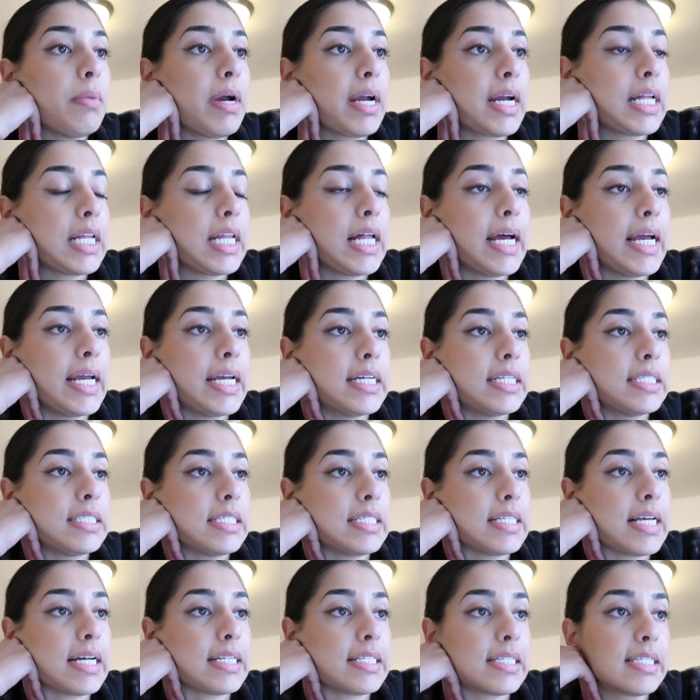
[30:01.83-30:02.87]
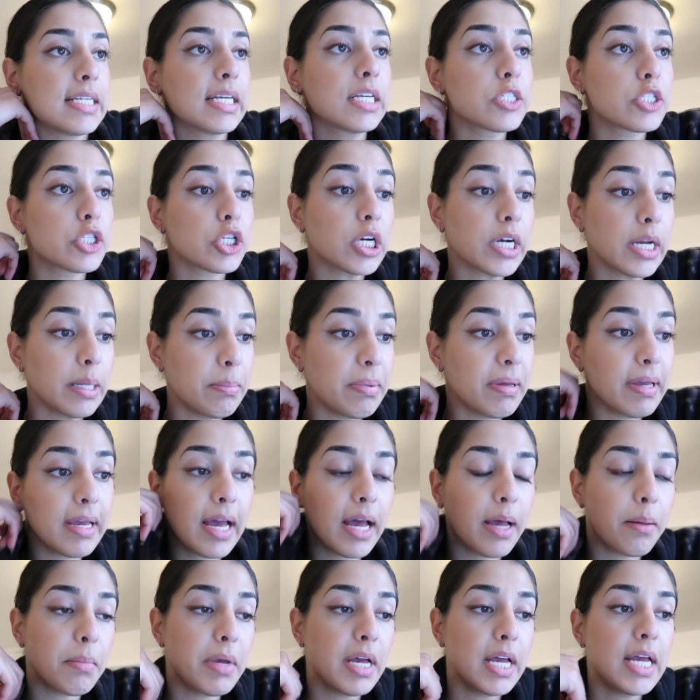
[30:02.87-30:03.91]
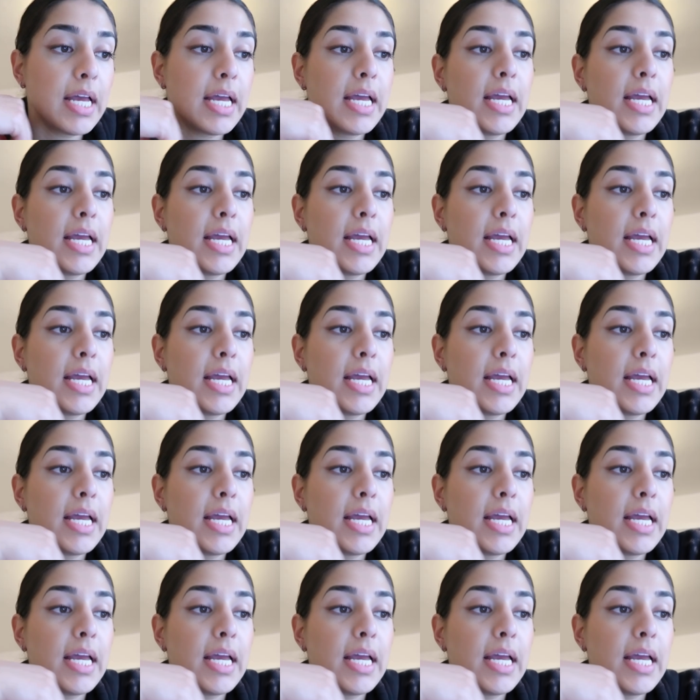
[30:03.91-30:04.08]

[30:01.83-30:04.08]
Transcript: My client is at six thirty P M